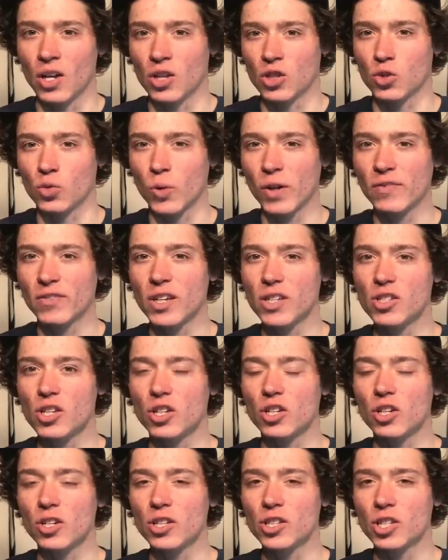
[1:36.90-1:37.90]
Zwift does a
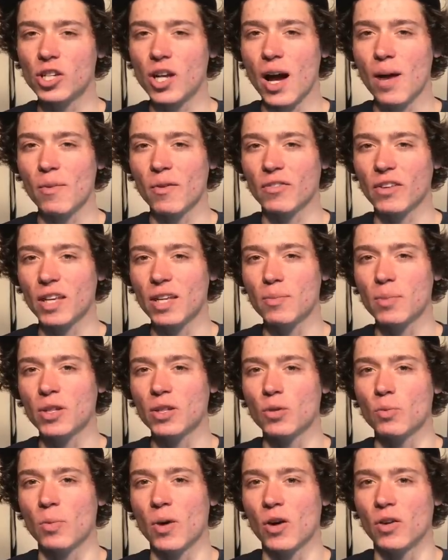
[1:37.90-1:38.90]
good job of keeping
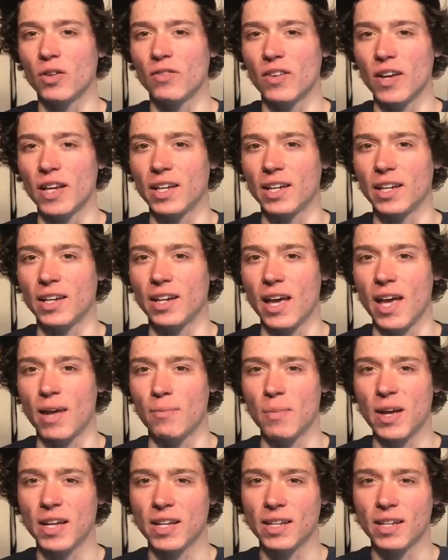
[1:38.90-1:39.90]
you motivated and
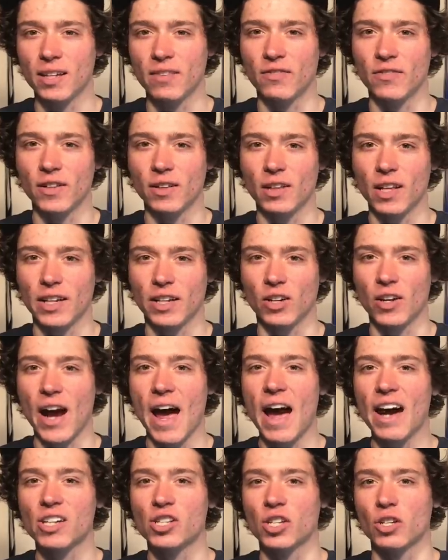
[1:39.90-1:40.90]
making it feel like you're
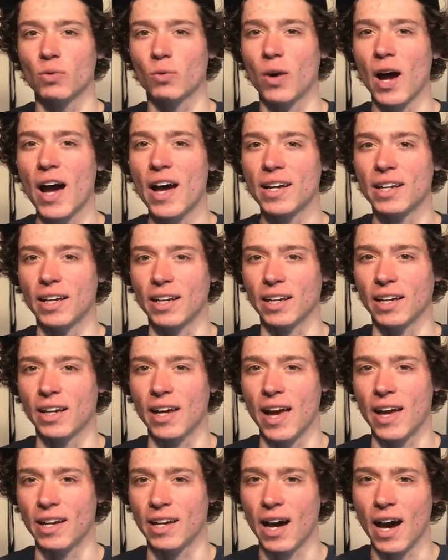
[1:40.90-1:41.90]
actually riding
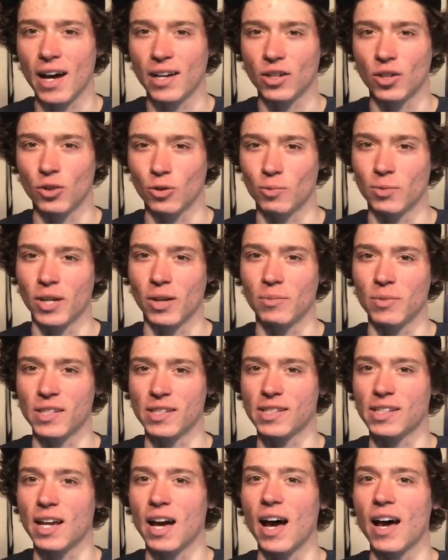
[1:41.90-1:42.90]
and not cooped up
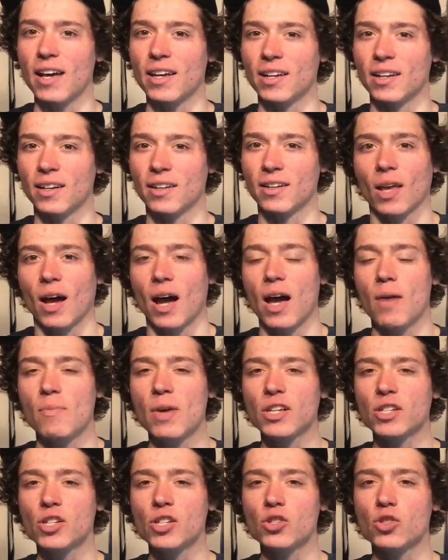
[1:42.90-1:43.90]
inside. I
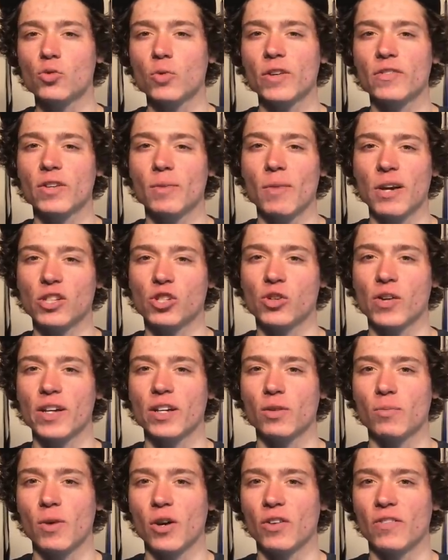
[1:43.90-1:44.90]
mentioned Zwift in my
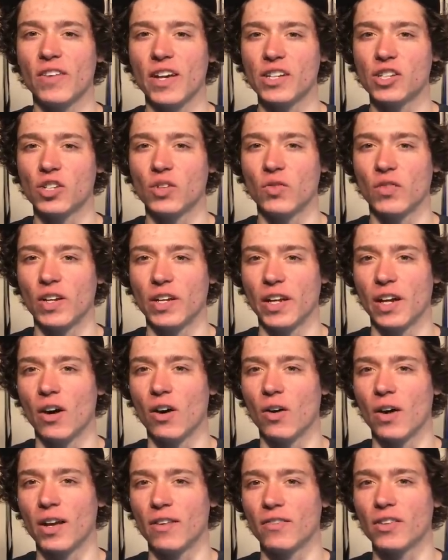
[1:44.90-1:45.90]
trainer motivation video, and